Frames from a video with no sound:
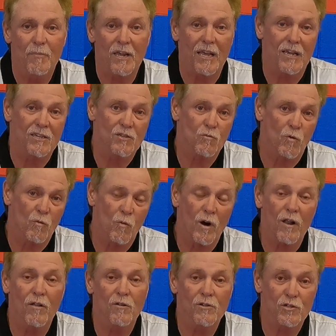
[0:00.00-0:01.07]
Because when
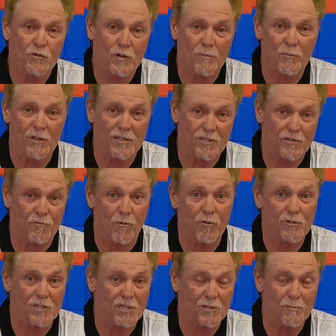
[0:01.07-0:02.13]
one of those triplets
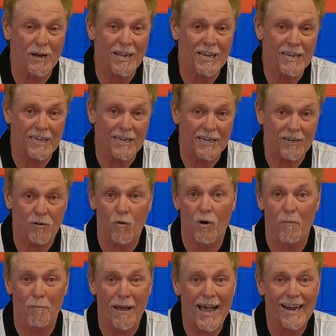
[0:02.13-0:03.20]
throws a spinning kick
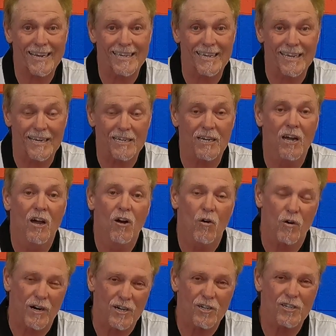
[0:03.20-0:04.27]
or a back kick
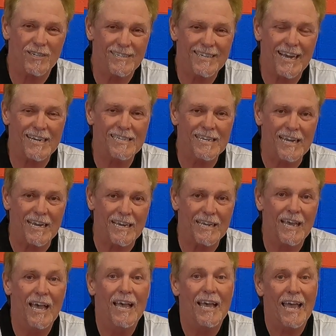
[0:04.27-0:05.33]
or a good technique
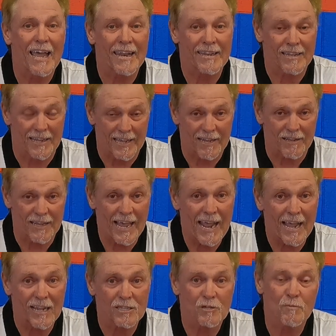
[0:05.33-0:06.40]
and it
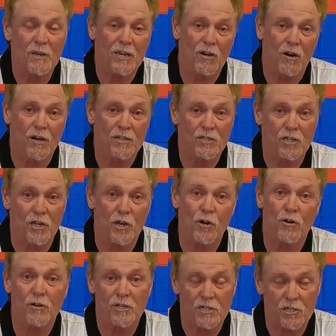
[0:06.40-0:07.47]
lands because
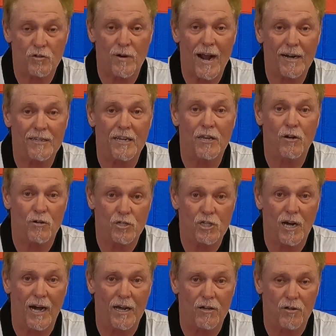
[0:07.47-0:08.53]
you're distracting your
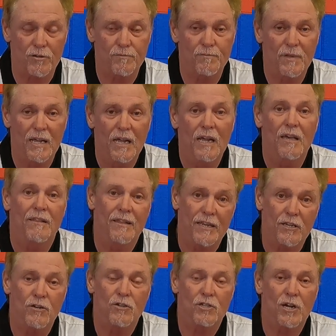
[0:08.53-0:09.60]
child,
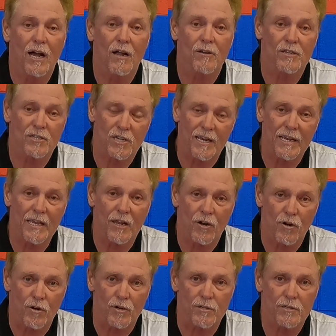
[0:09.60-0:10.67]
then your child is going to
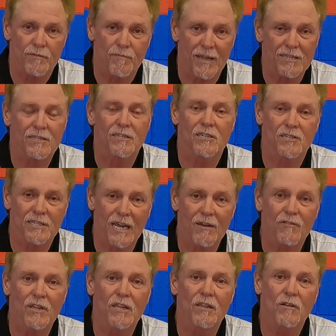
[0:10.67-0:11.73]
get hurt. That's the
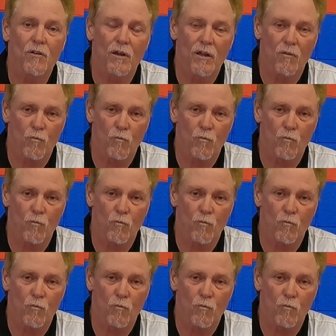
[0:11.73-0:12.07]
safety